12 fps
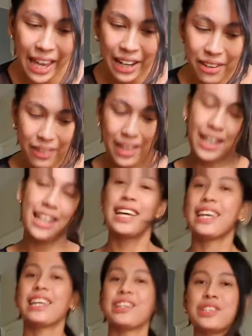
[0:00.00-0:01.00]
anyway,
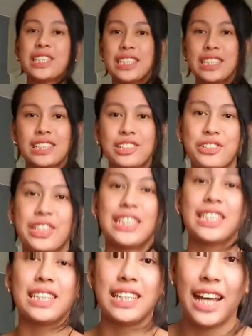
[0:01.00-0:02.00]
here is the
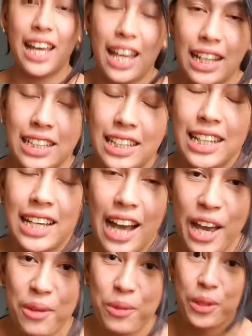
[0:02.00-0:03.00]
dress that
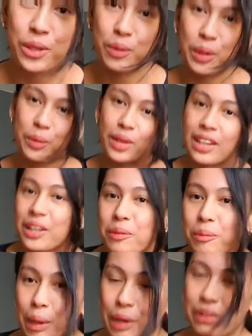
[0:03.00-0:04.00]
I wore when we
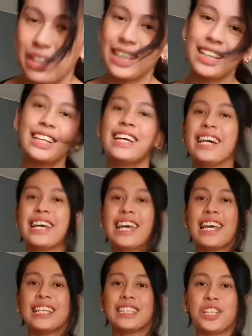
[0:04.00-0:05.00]
got married.
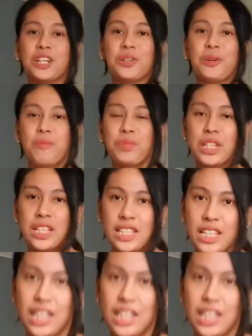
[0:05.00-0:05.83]
So it's